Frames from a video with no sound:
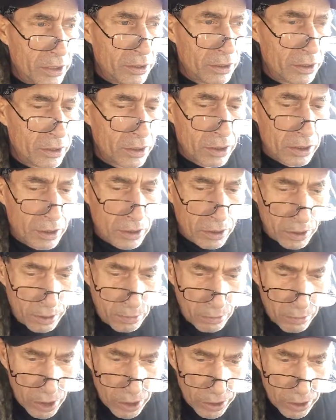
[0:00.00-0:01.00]
isn't as
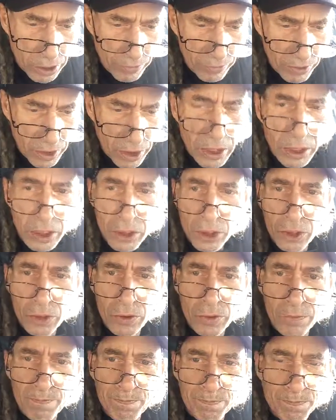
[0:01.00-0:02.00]
much of an issue.